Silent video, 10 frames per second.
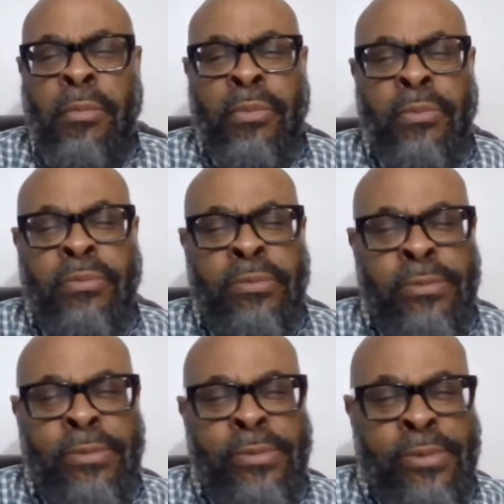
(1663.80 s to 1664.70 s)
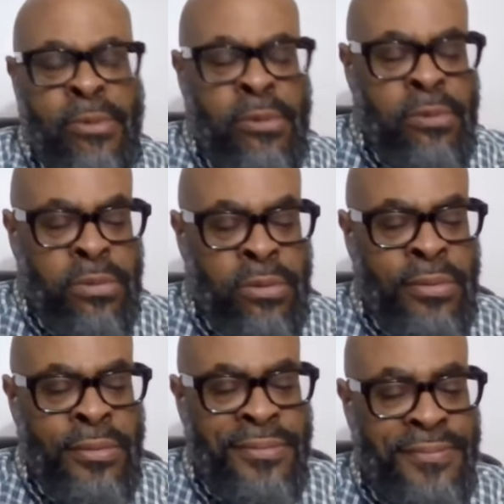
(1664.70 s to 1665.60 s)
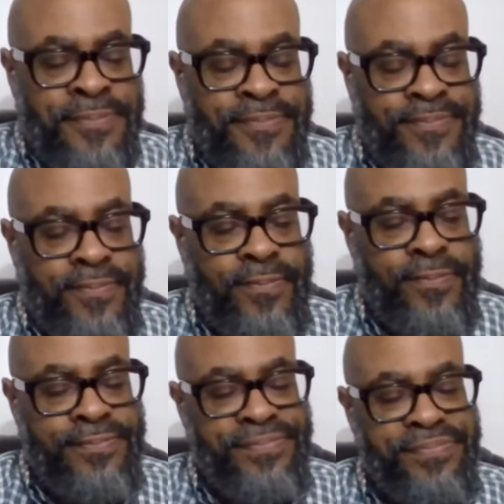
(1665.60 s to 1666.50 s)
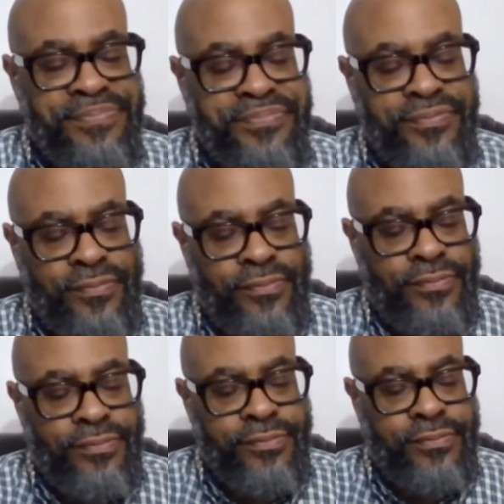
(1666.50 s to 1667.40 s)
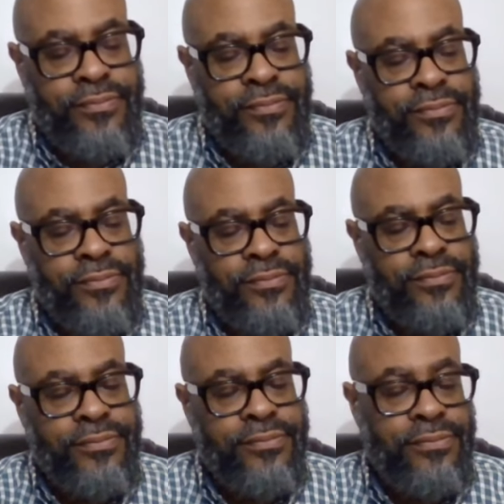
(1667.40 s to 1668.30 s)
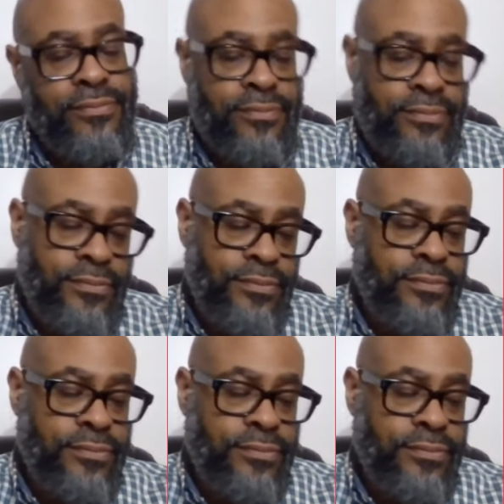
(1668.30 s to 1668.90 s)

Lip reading: No words are spoken by the person on screen.